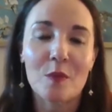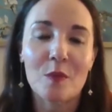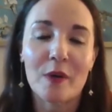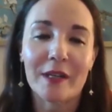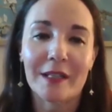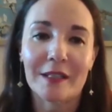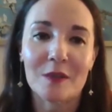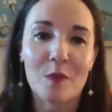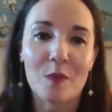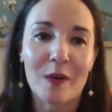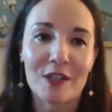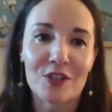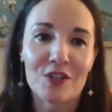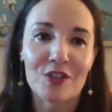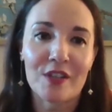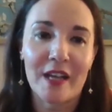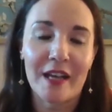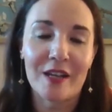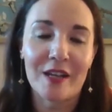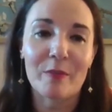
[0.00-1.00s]
wanting to watch
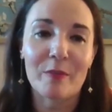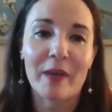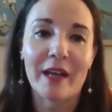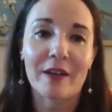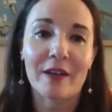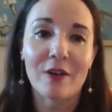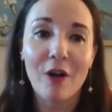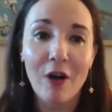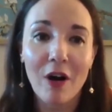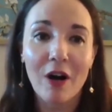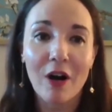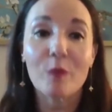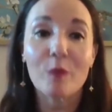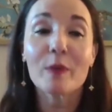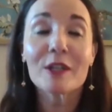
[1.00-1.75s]
the anime at all,